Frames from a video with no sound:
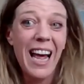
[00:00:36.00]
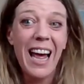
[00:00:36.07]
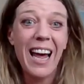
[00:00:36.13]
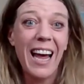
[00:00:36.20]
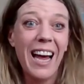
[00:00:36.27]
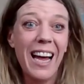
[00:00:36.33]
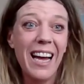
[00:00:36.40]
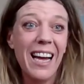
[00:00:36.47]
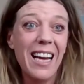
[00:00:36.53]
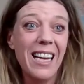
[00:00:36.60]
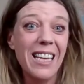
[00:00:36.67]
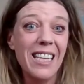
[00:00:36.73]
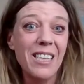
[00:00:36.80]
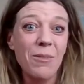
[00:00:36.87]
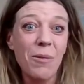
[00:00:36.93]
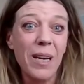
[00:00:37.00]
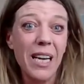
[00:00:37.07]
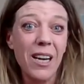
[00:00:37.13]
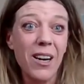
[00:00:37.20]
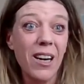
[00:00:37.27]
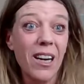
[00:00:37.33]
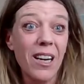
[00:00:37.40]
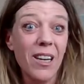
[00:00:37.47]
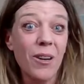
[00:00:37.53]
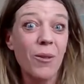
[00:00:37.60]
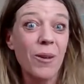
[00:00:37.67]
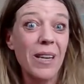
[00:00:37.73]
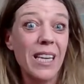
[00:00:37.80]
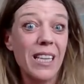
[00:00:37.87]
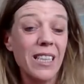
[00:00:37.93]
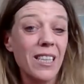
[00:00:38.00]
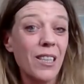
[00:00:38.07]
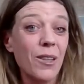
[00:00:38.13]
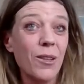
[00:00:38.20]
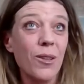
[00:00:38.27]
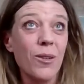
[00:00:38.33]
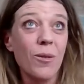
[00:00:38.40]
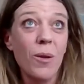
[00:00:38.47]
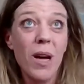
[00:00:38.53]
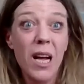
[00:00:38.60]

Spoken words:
And we are going to